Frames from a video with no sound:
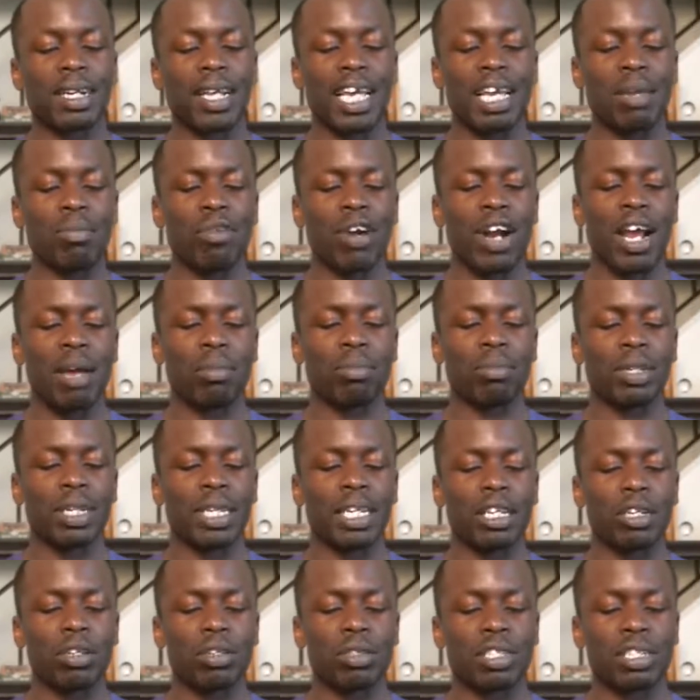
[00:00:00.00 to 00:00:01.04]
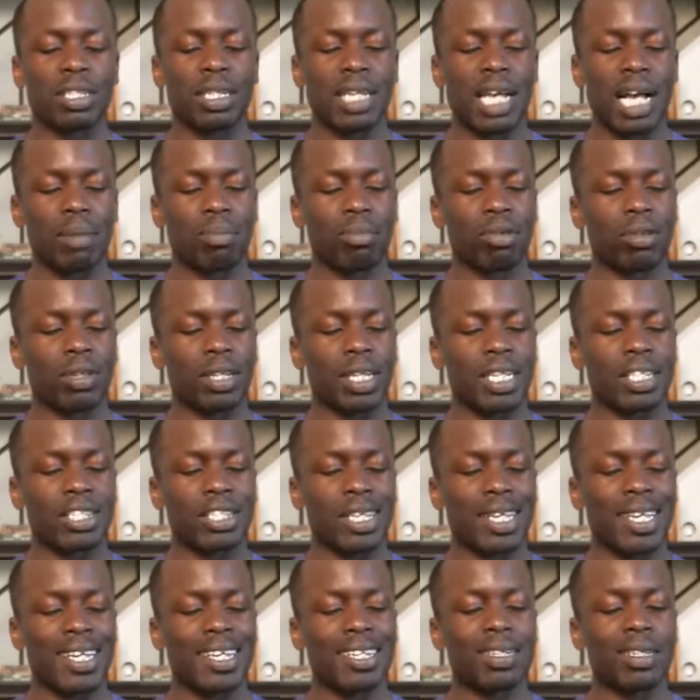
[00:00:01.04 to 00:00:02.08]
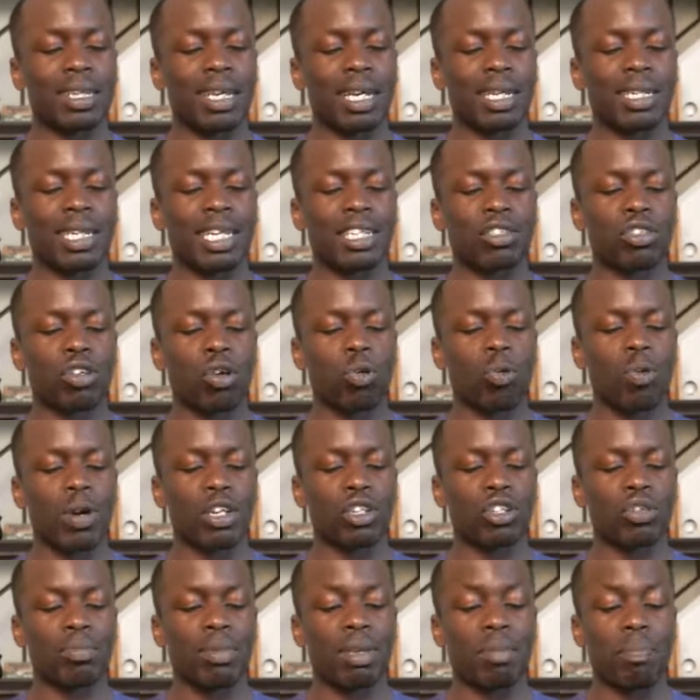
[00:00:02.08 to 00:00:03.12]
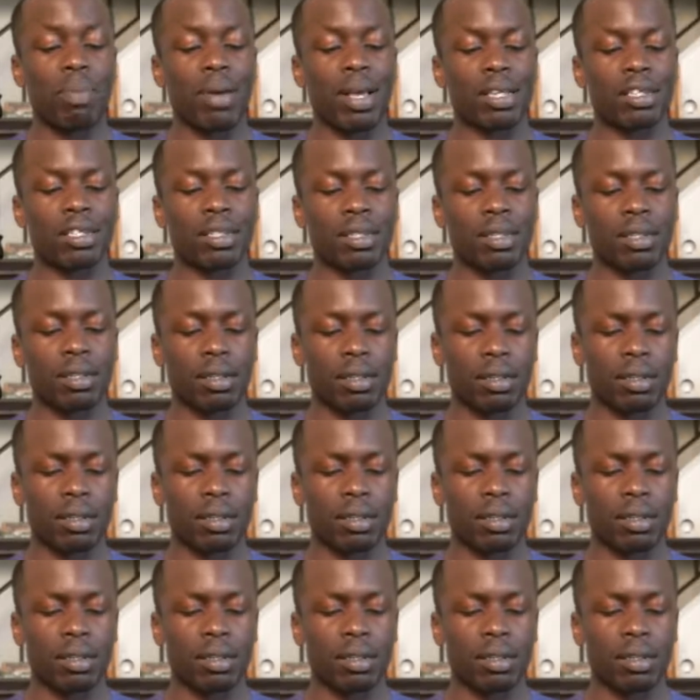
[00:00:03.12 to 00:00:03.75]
Abraham Lincoln's double is eating and does not want to be pestered?